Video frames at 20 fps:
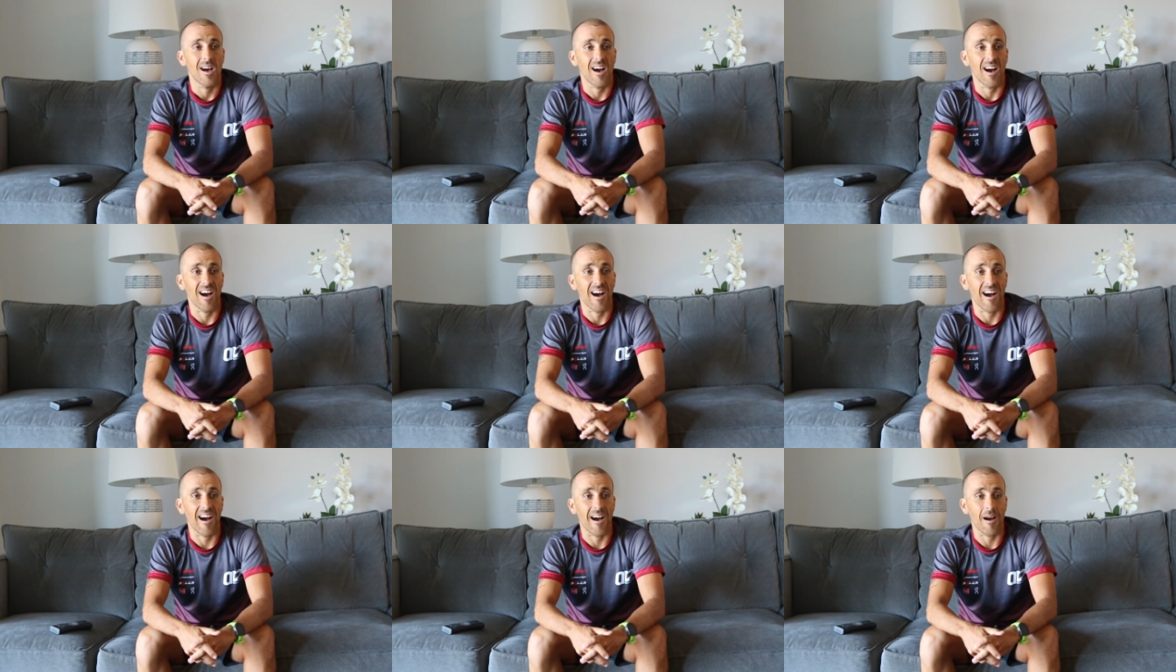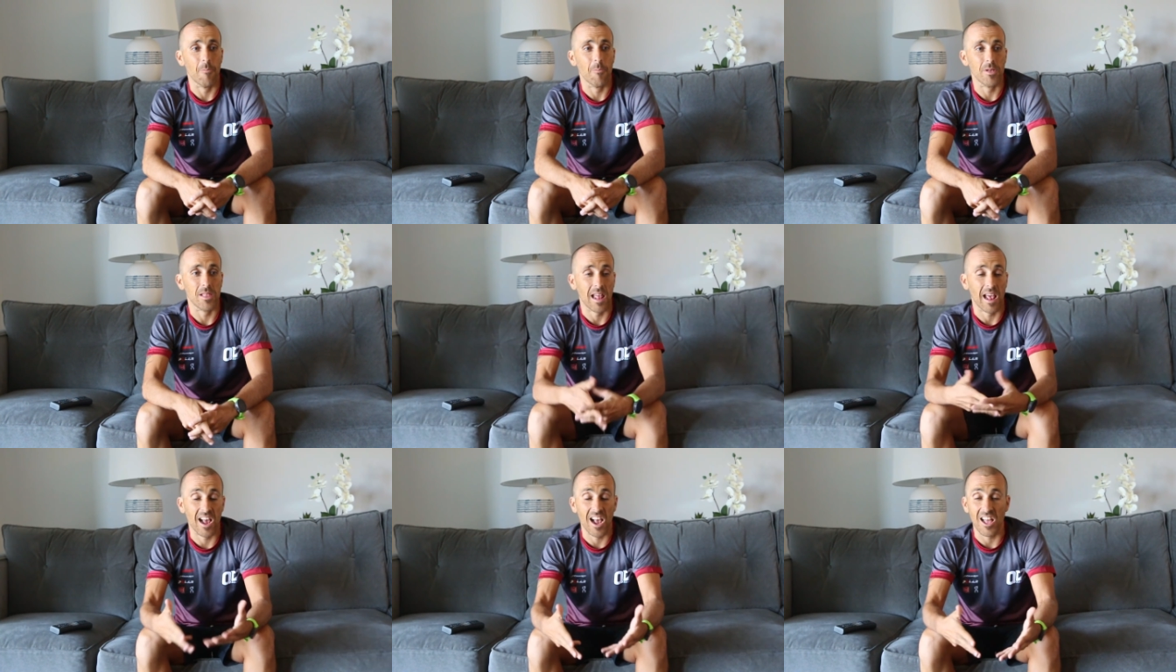
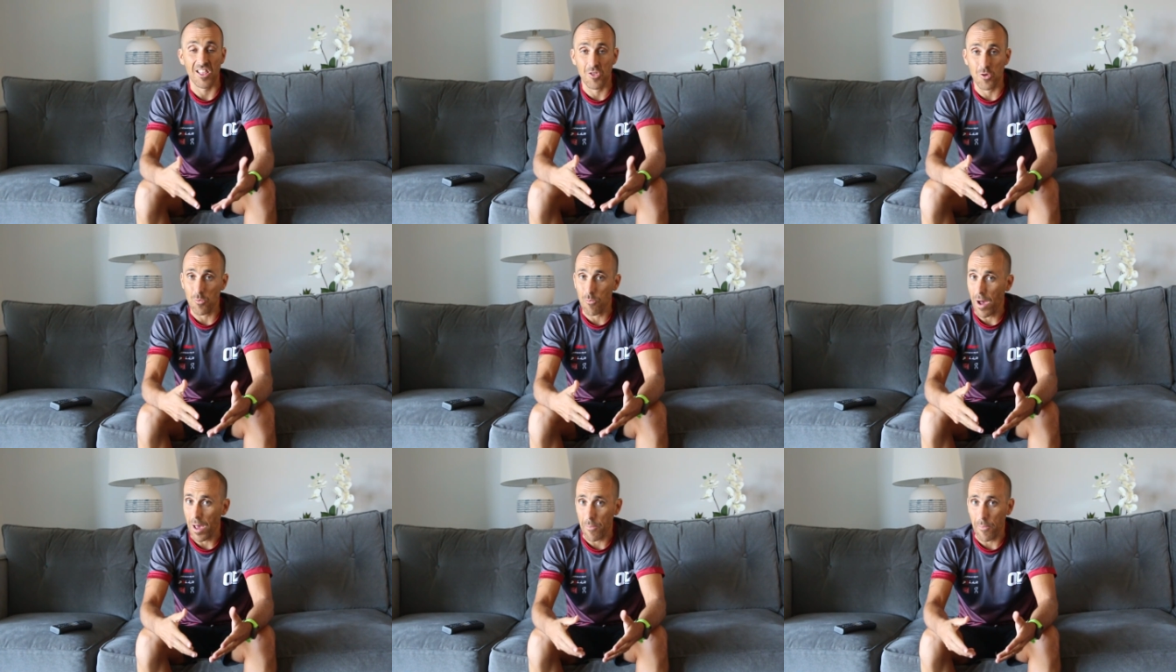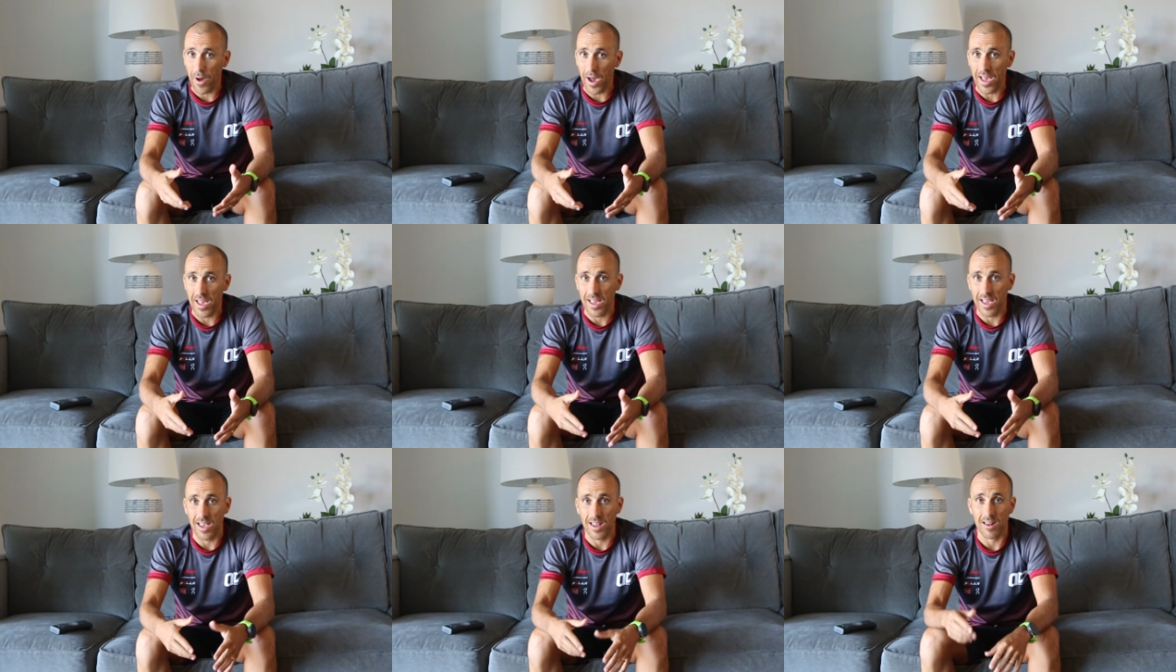But I got to my
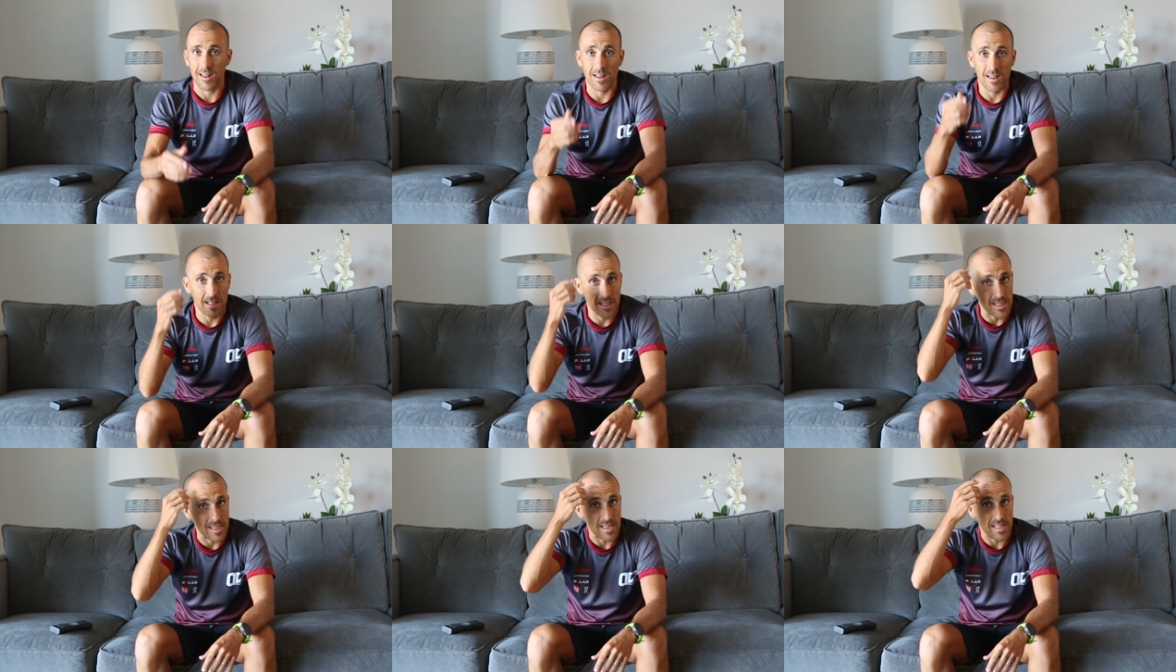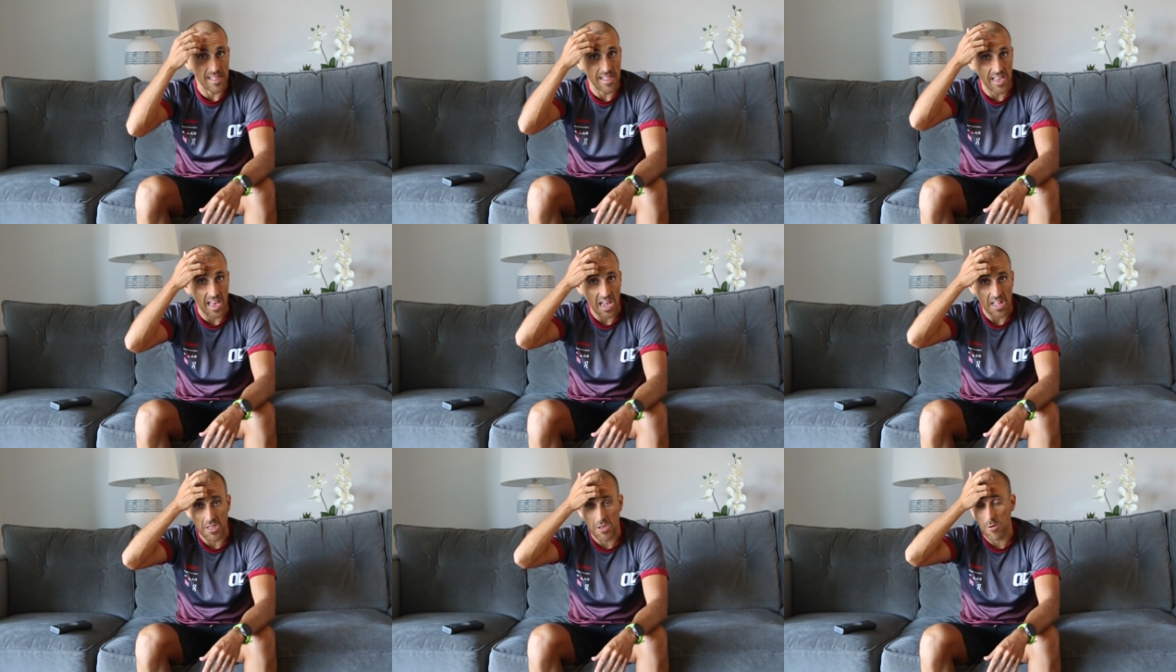bike and the
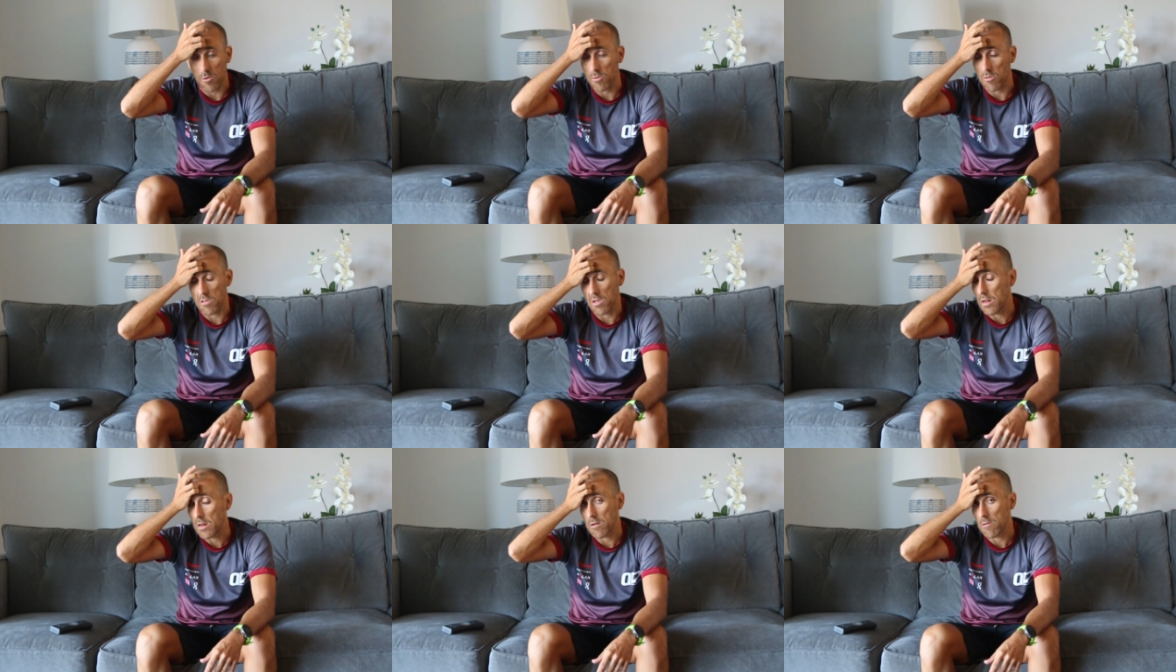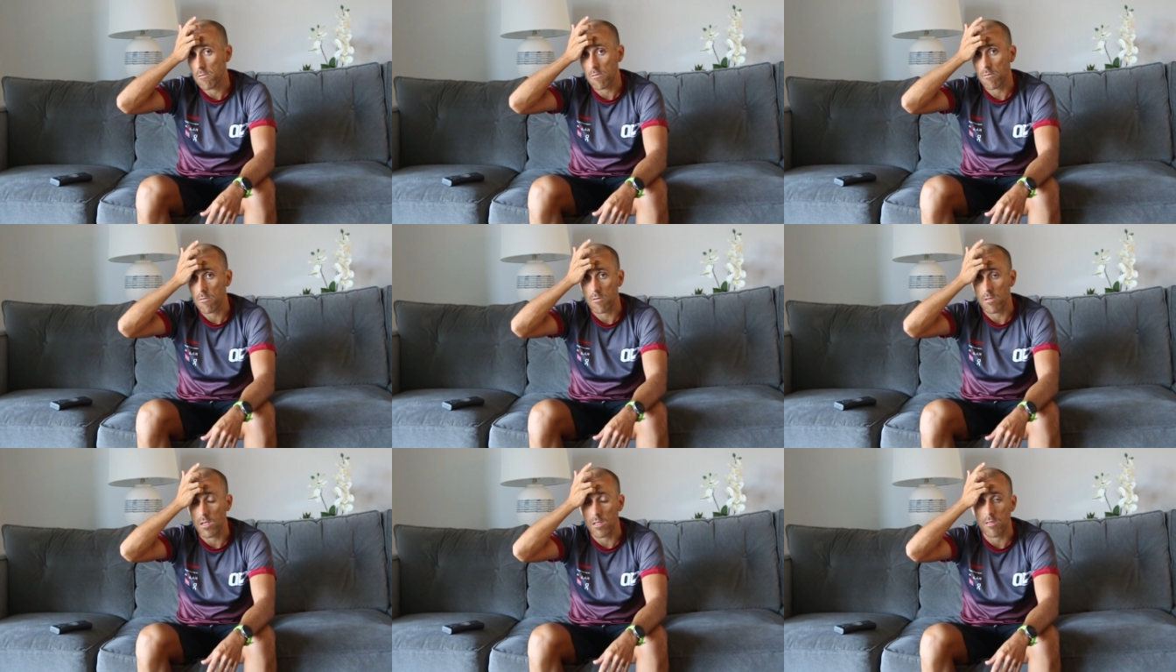Di2
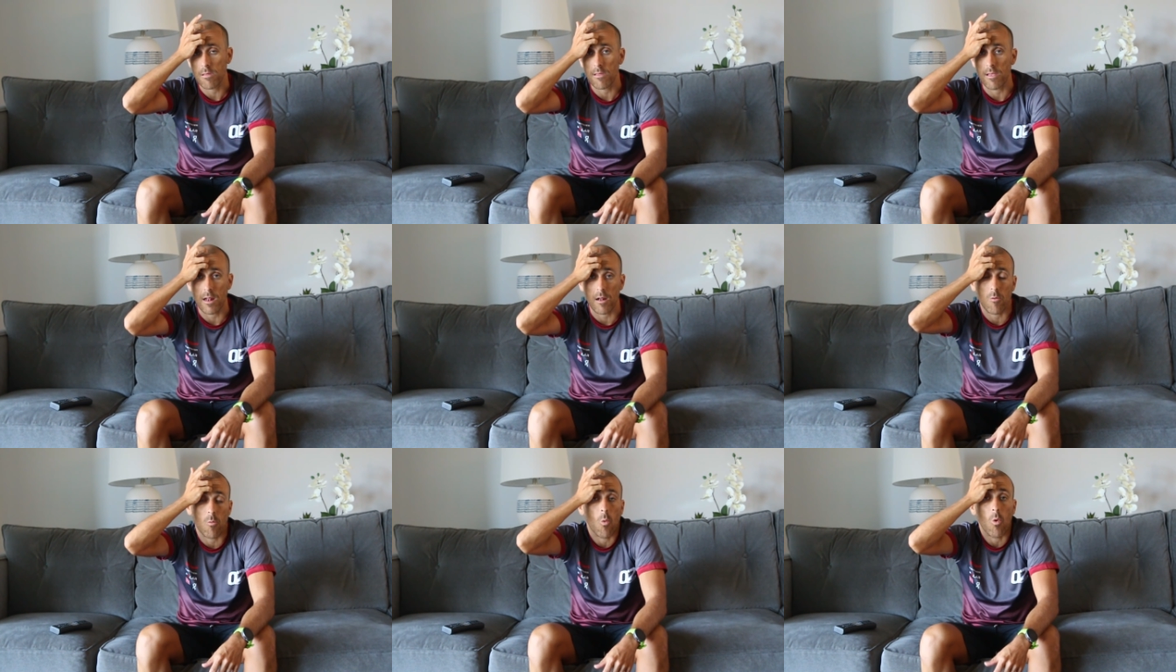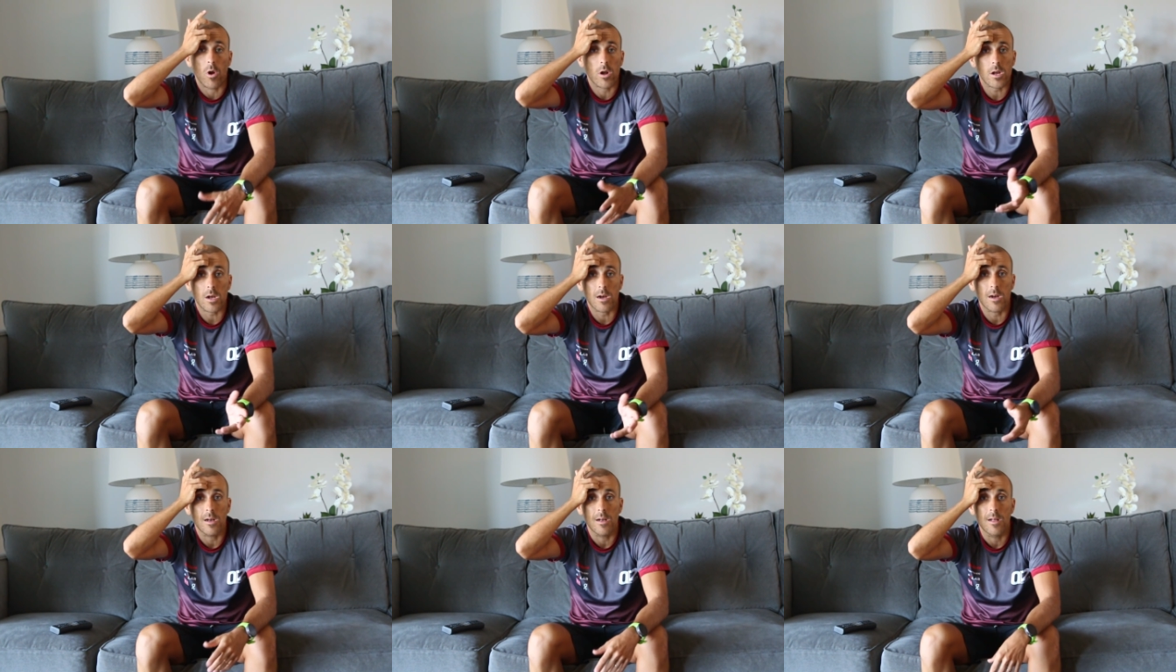didn't
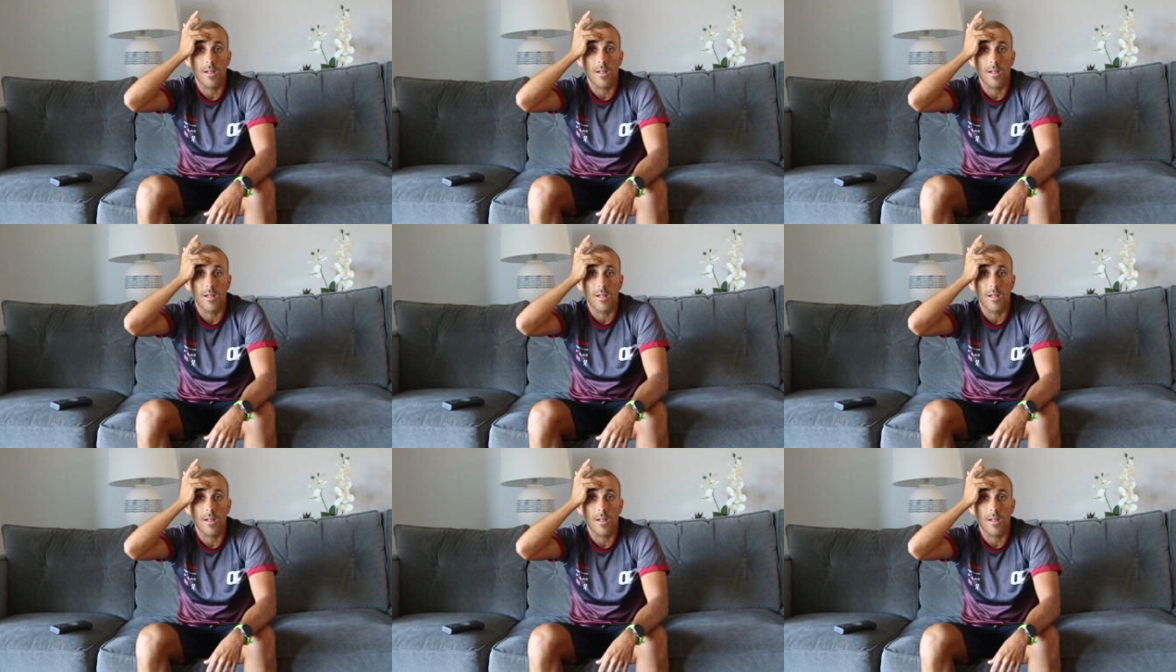work.